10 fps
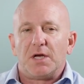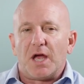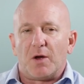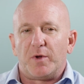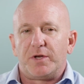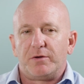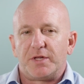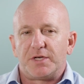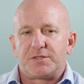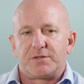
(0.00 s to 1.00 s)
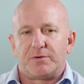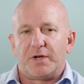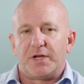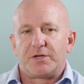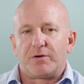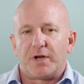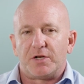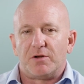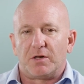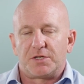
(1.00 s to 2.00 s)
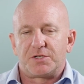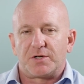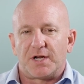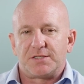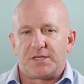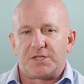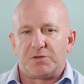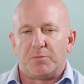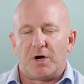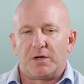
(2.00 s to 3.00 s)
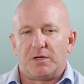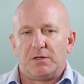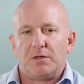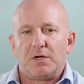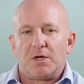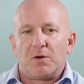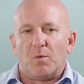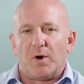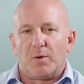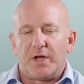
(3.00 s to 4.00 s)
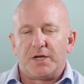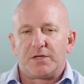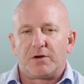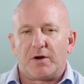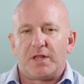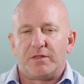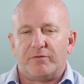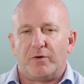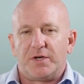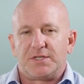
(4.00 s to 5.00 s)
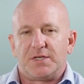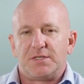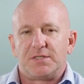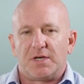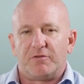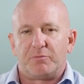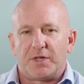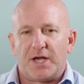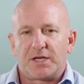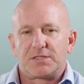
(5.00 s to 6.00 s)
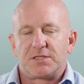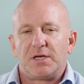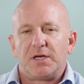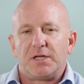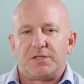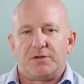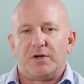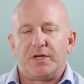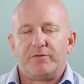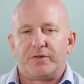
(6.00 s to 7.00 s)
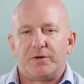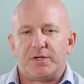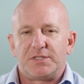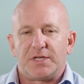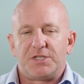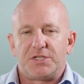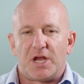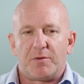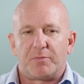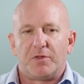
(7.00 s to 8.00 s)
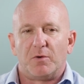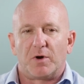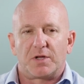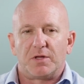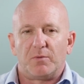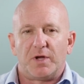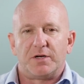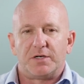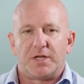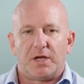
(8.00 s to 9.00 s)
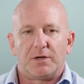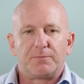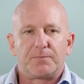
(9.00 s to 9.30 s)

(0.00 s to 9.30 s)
And we do this through an integrated knowledge translation model where we integrate the voices of Plex to influence and shape the work that we undertake.